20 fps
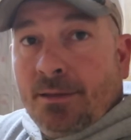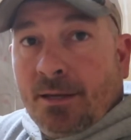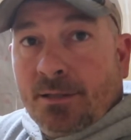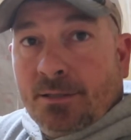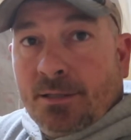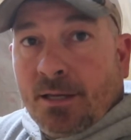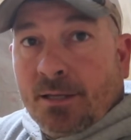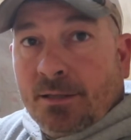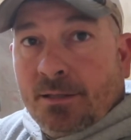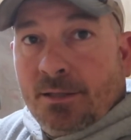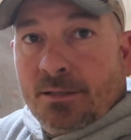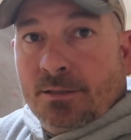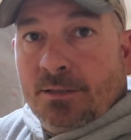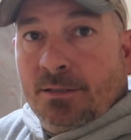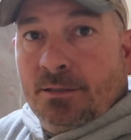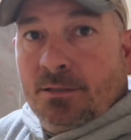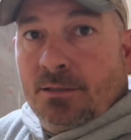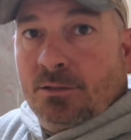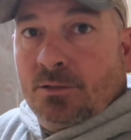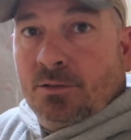things like this.
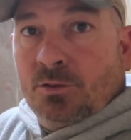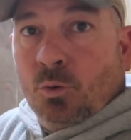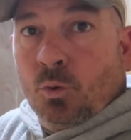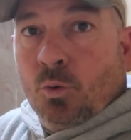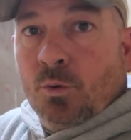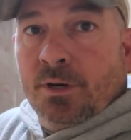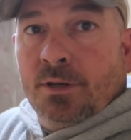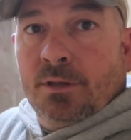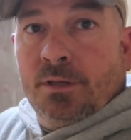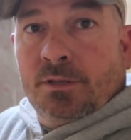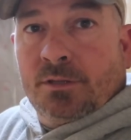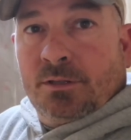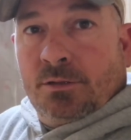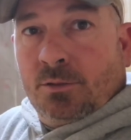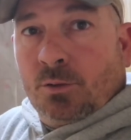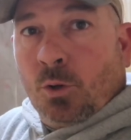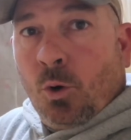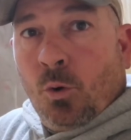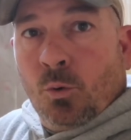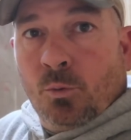It's a story
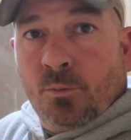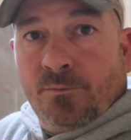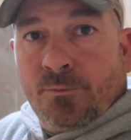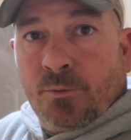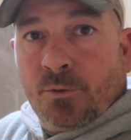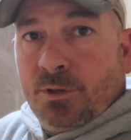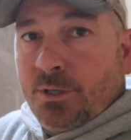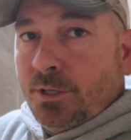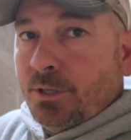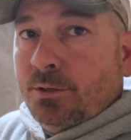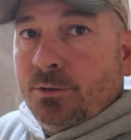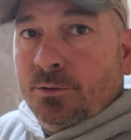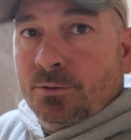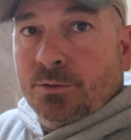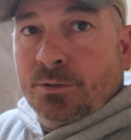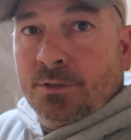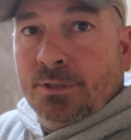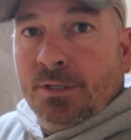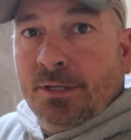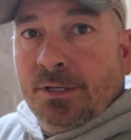that's told for
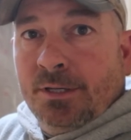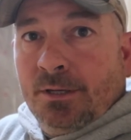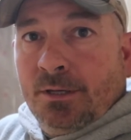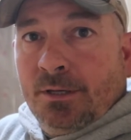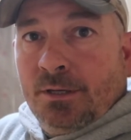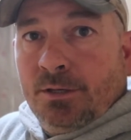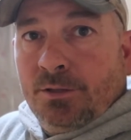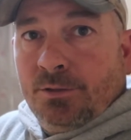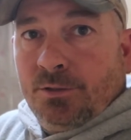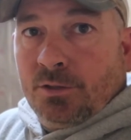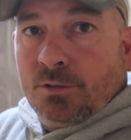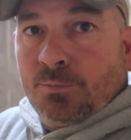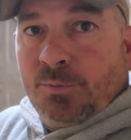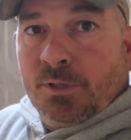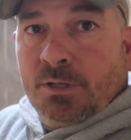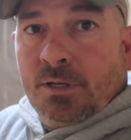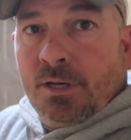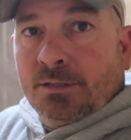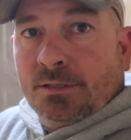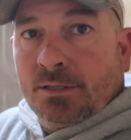years just
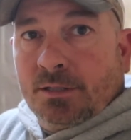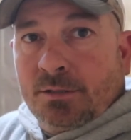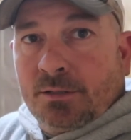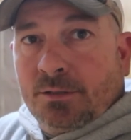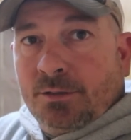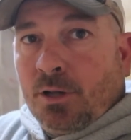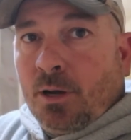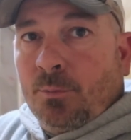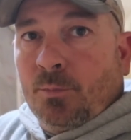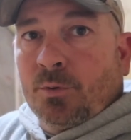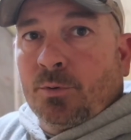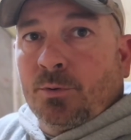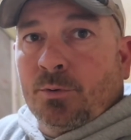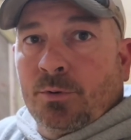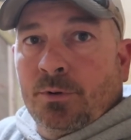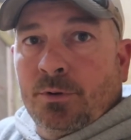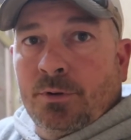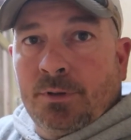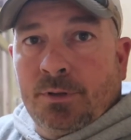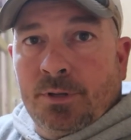because it's
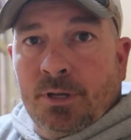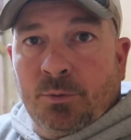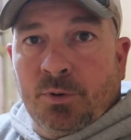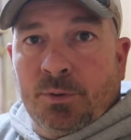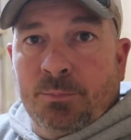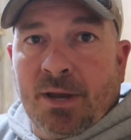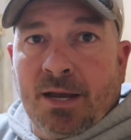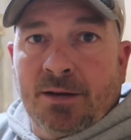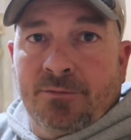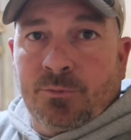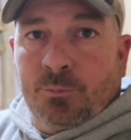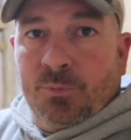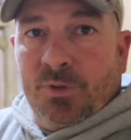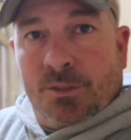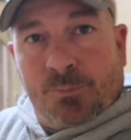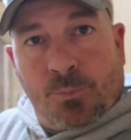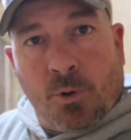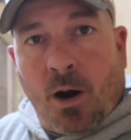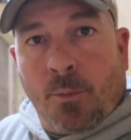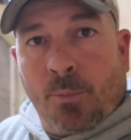lumber that we made from
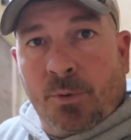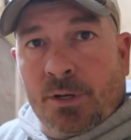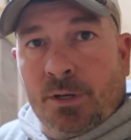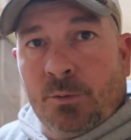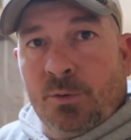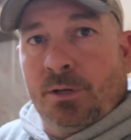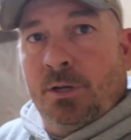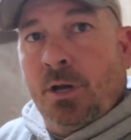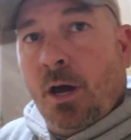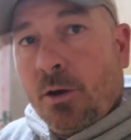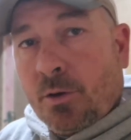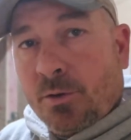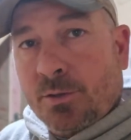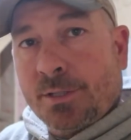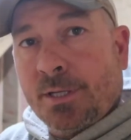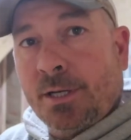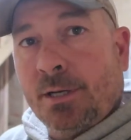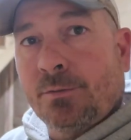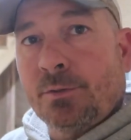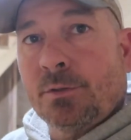this property, we cut
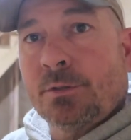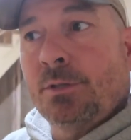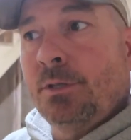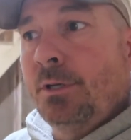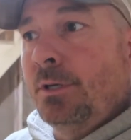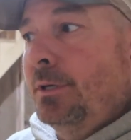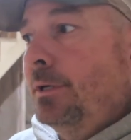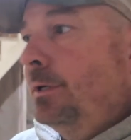ourselves.